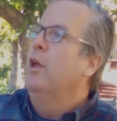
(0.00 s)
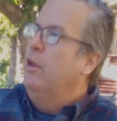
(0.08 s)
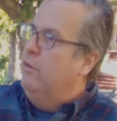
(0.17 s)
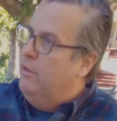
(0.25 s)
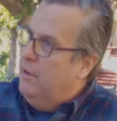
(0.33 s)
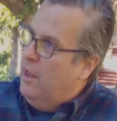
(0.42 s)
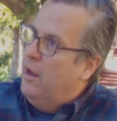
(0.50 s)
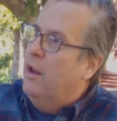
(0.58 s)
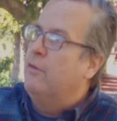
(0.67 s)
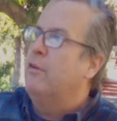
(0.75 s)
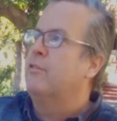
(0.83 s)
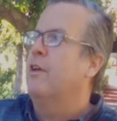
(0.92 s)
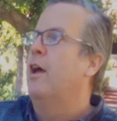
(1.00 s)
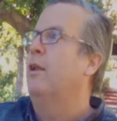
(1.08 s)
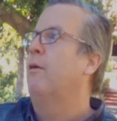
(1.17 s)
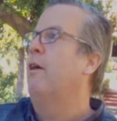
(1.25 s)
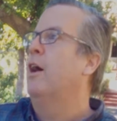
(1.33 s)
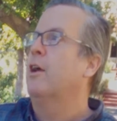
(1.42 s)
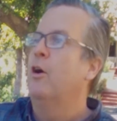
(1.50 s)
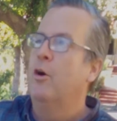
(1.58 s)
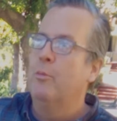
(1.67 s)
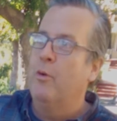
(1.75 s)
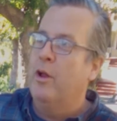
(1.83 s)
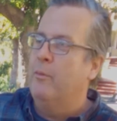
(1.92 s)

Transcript: you see that Andres Galarraga home run?